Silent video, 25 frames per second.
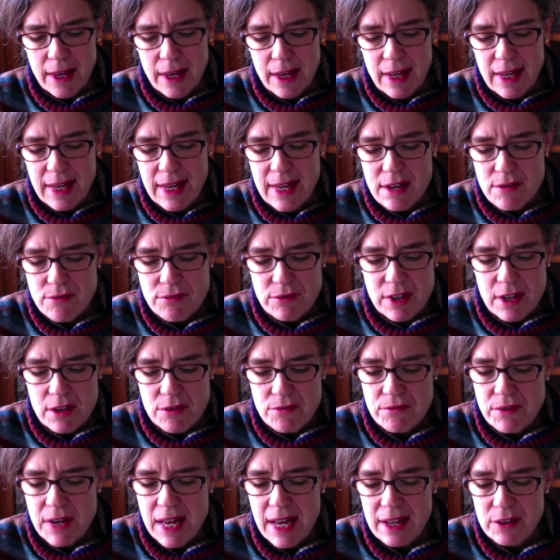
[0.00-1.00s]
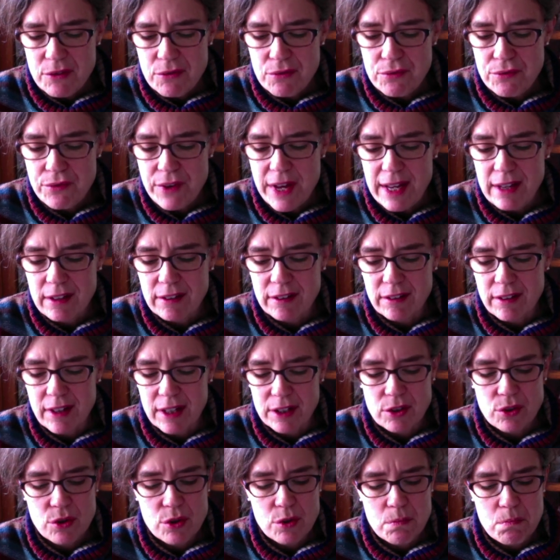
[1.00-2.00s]
even if we had faith
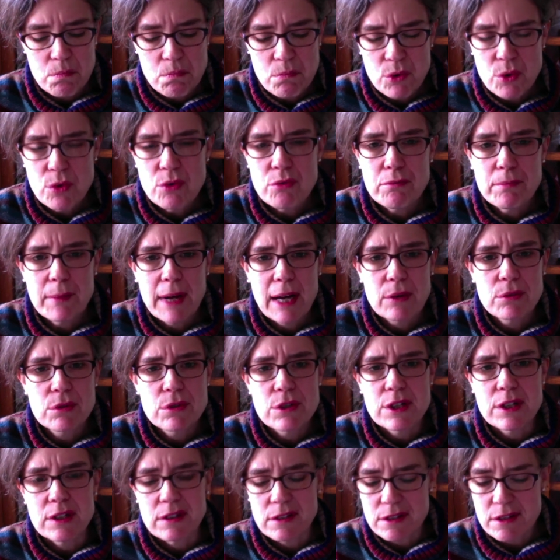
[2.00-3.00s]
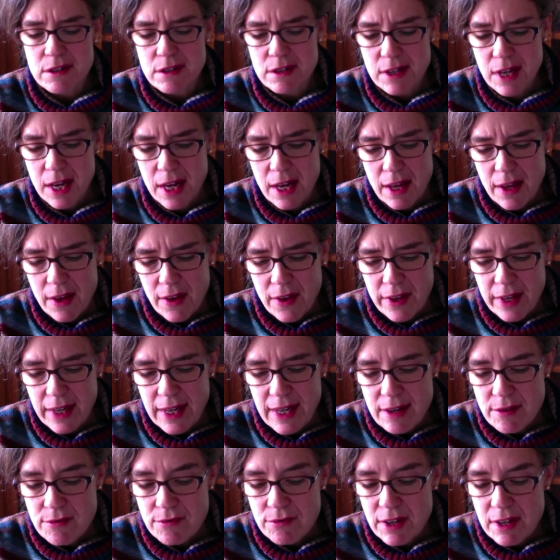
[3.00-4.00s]
that could move mountains,
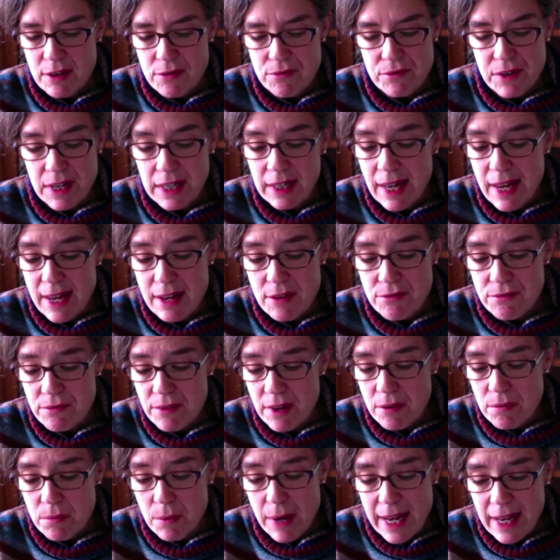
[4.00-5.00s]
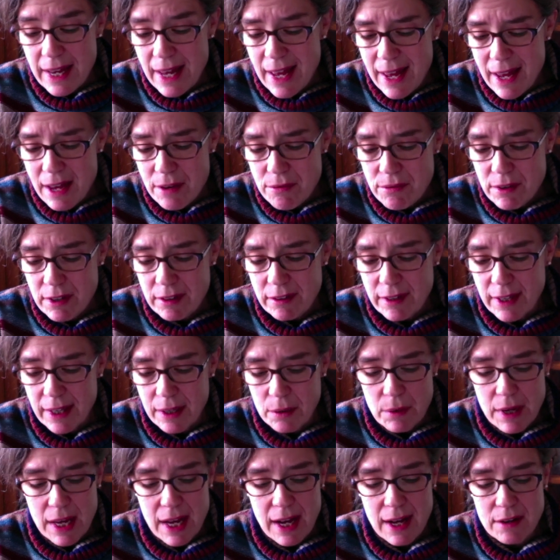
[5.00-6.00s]
even if we gave away everything
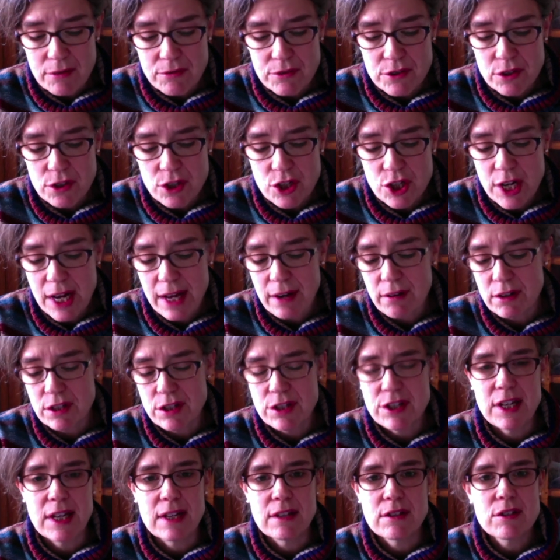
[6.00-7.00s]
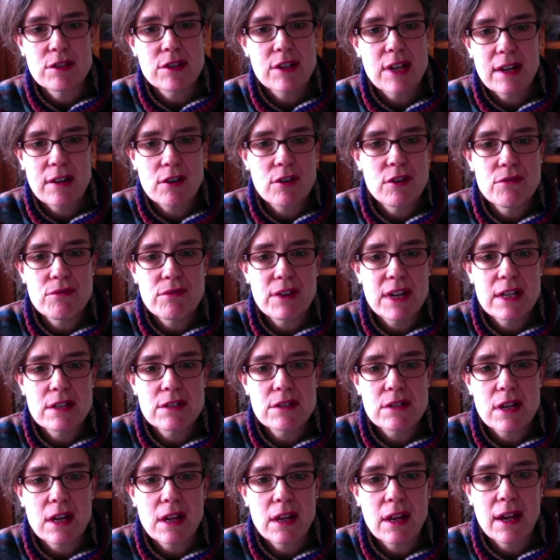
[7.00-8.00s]
we have to charity and
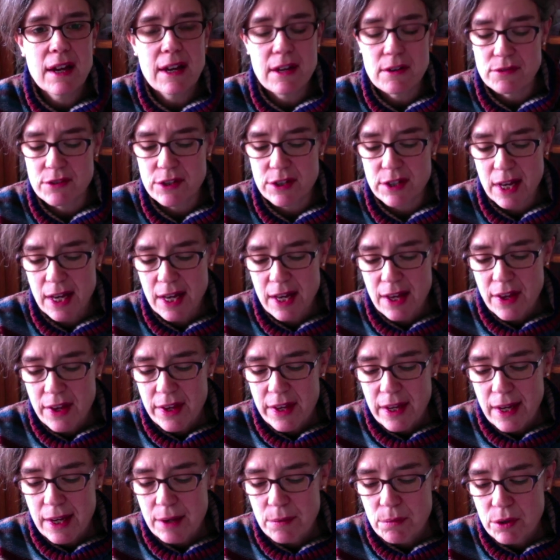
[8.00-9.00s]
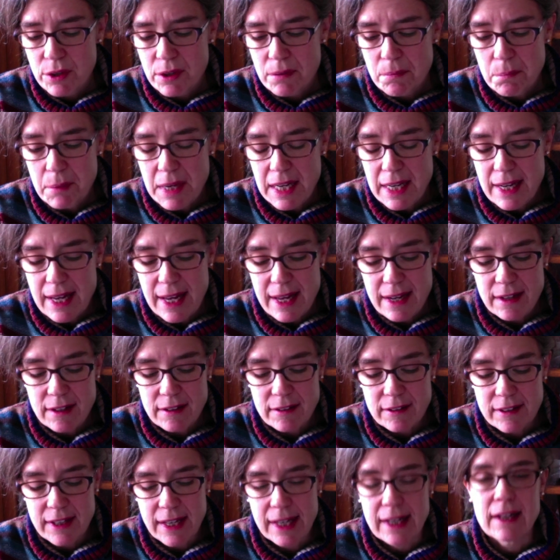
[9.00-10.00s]
sacrificed our lives, it wouldn't mean
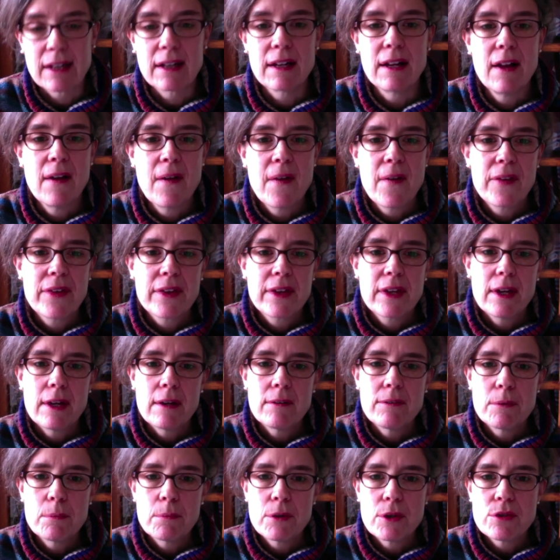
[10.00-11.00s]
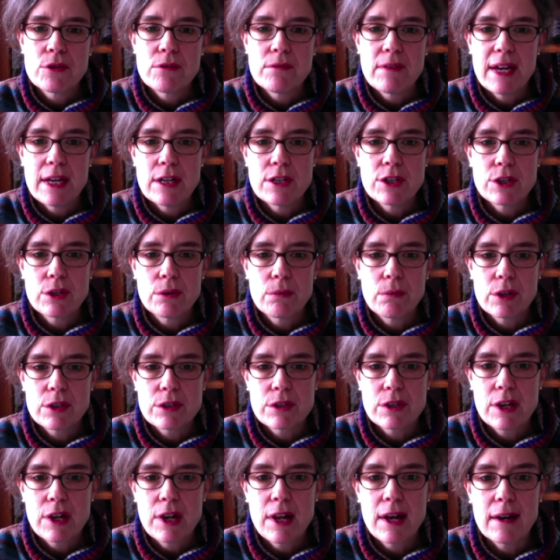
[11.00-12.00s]
anything if the motivation
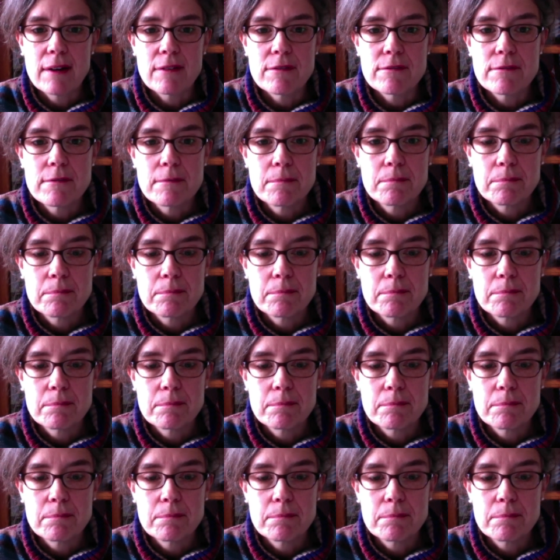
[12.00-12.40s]
wasn't love.